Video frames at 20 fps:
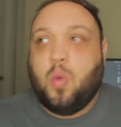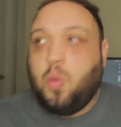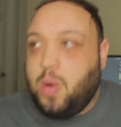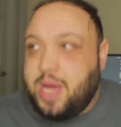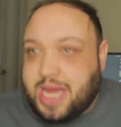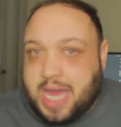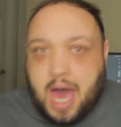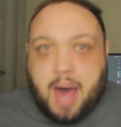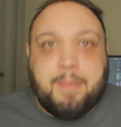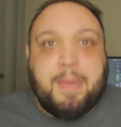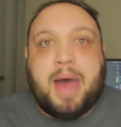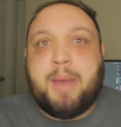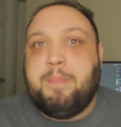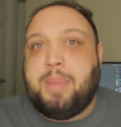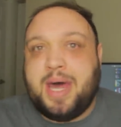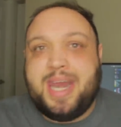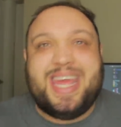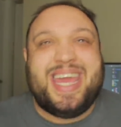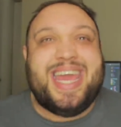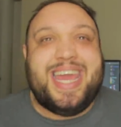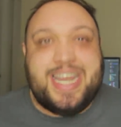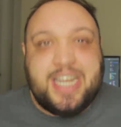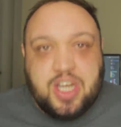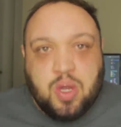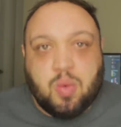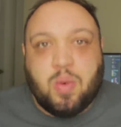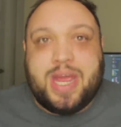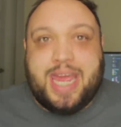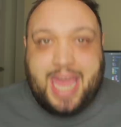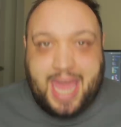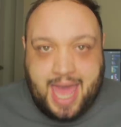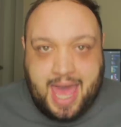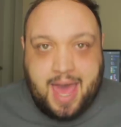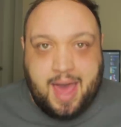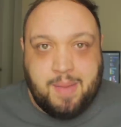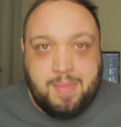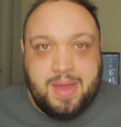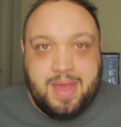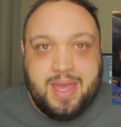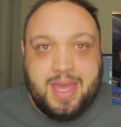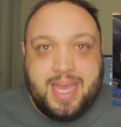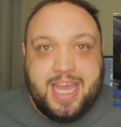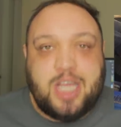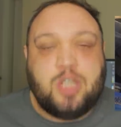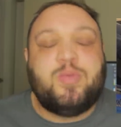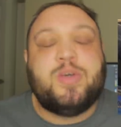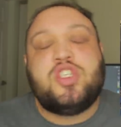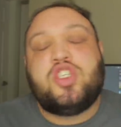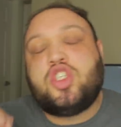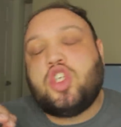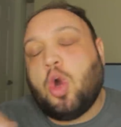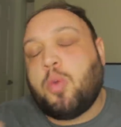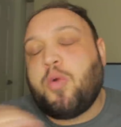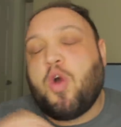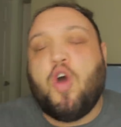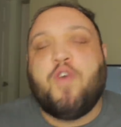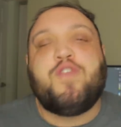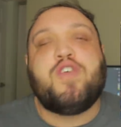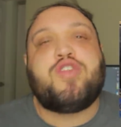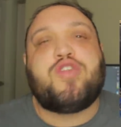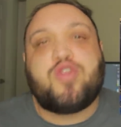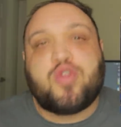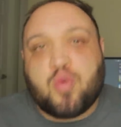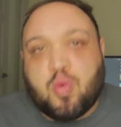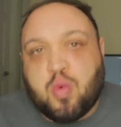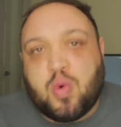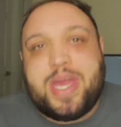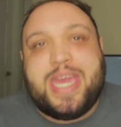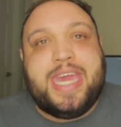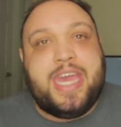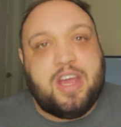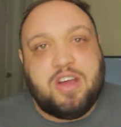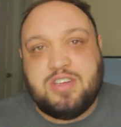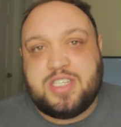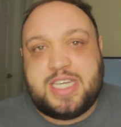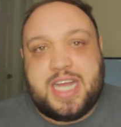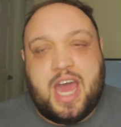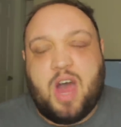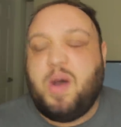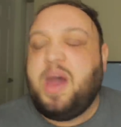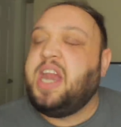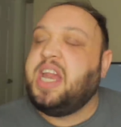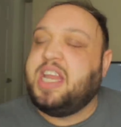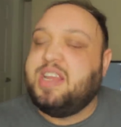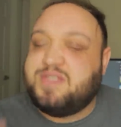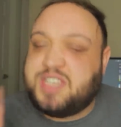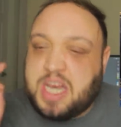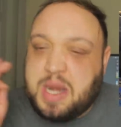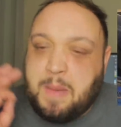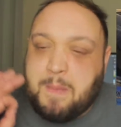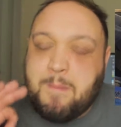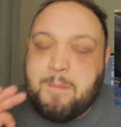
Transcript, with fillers: We got my buddy into rehab He's been sober over three years now and lives an